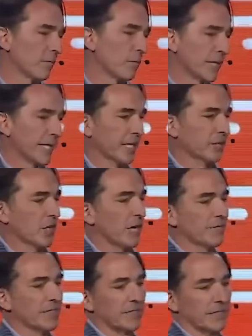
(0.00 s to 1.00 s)
we kicked
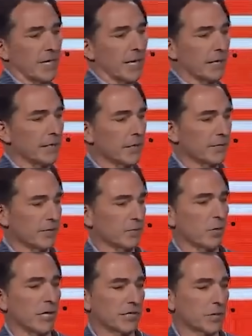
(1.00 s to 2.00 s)
off the design of this
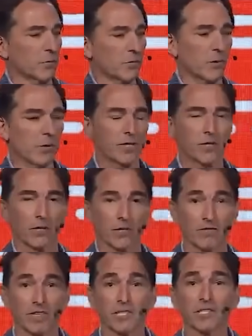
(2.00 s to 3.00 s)
project with what we called a
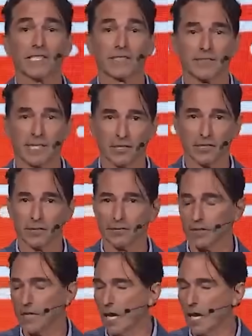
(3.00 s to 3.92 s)
visioning session.